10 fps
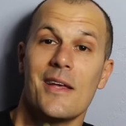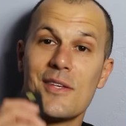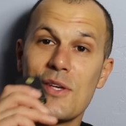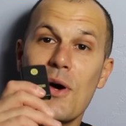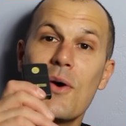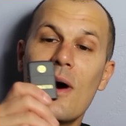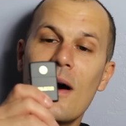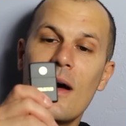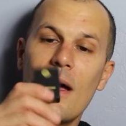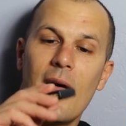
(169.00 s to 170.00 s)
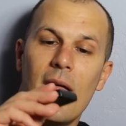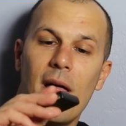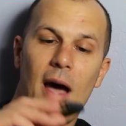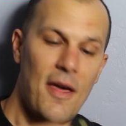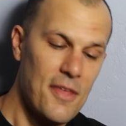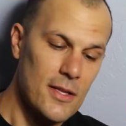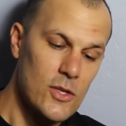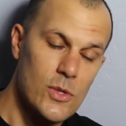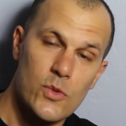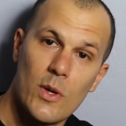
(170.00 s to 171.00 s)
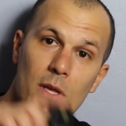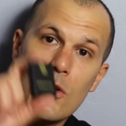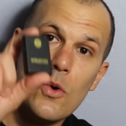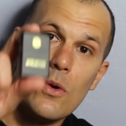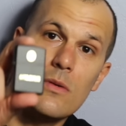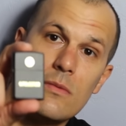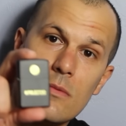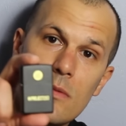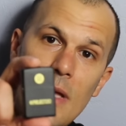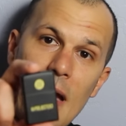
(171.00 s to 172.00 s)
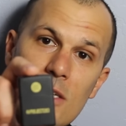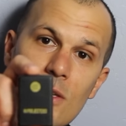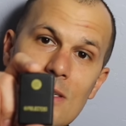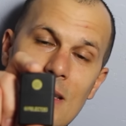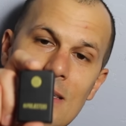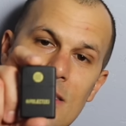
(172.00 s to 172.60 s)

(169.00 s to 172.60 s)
thought this was really cool. They actually sent